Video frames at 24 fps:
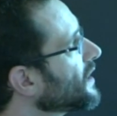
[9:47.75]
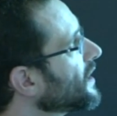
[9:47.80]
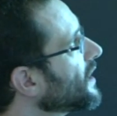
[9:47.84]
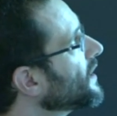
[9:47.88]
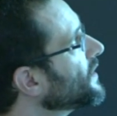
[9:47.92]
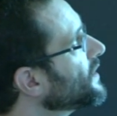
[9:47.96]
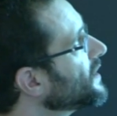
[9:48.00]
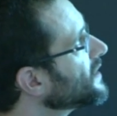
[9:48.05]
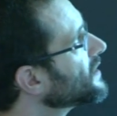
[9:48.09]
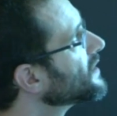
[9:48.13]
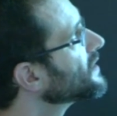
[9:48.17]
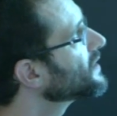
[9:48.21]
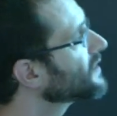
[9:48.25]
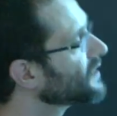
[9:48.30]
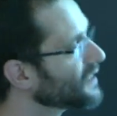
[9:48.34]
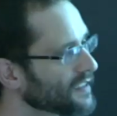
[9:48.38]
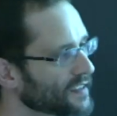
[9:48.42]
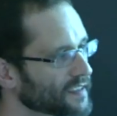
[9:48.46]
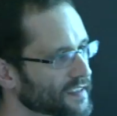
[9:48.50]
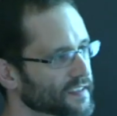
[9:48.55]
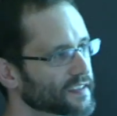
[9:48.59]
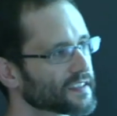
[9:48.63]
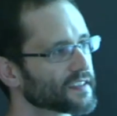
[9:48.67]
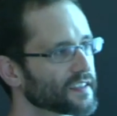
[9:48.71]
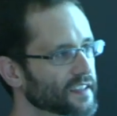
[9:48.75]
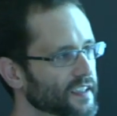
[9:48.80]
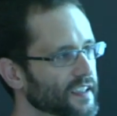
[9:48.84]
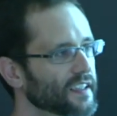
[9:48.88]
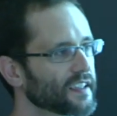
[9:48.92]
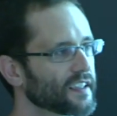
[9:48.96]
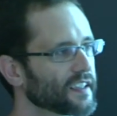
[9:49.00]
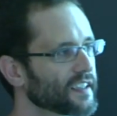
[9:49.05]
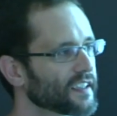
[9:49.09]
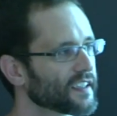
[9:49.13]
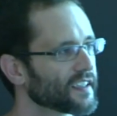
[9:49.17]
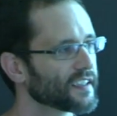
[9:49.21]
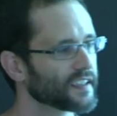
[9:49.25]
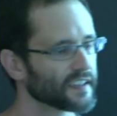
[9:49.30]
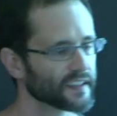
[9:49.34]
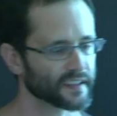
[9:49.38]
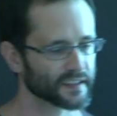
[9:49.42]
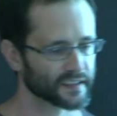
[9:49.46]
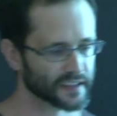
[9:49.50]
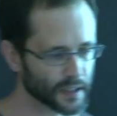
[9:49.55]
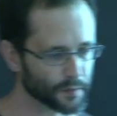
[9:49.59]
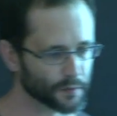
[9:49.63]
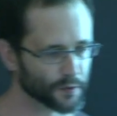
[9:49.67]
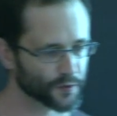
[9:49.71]
And this is this uh,
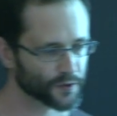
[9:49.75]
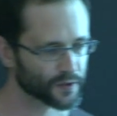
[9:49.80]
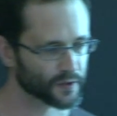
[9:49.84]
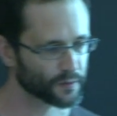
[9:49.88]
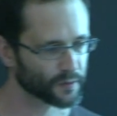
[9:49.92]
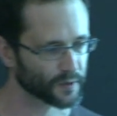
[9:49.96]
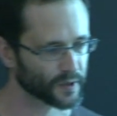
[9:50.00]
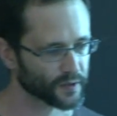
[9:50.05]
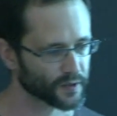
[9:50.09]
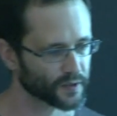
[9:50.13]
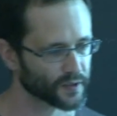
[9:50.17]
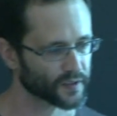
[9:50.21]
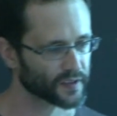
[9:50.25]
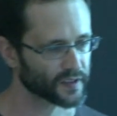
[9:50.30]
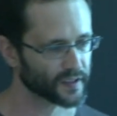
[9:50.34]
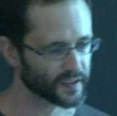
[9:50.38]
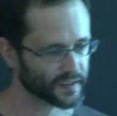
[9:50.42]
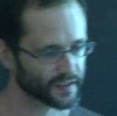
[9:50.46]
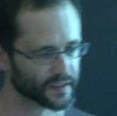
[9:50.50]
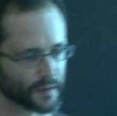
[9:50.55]
sum of squares uh,